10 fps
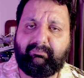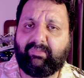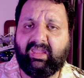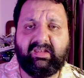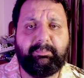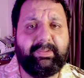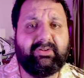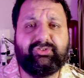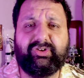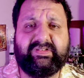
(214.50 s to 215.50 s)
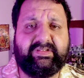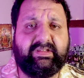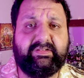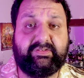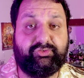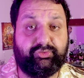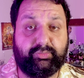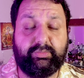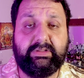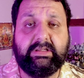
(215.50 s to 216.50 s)
any pictures since
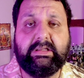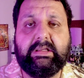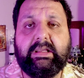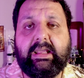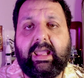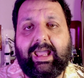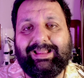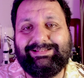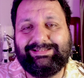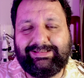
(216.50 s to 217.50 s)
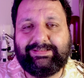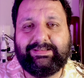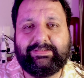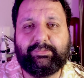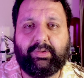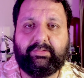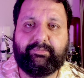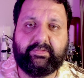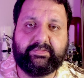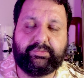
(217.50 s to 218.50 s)
June, and this is quite
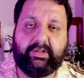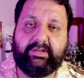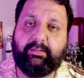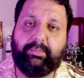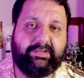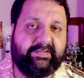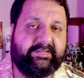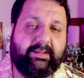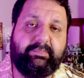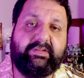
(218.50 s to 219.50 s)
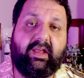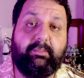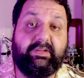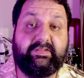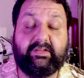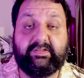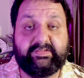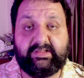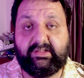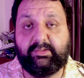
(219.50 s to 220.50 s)
frustrating, but at the same time is
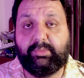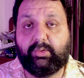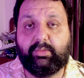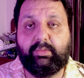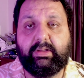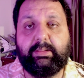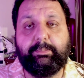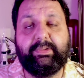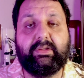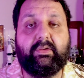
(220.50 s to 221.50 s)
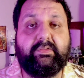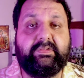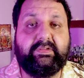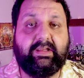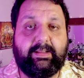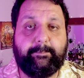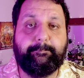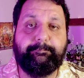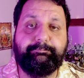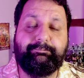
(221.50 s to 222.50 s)
understandable because
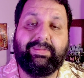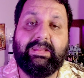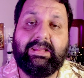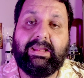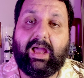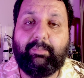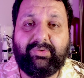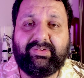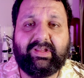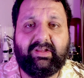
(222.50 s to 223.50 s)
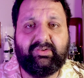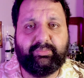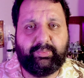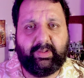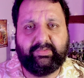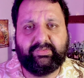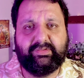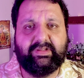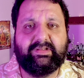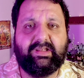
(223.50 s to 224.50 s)
I'm not the kind of person
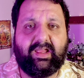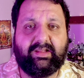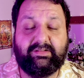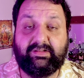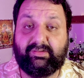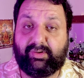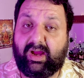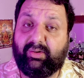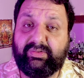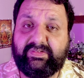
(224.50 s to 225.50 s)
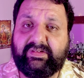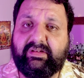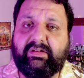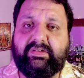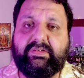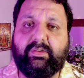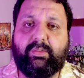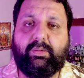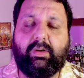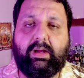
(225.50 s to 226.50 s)
that like the crowds,
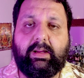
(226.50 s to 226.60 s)
so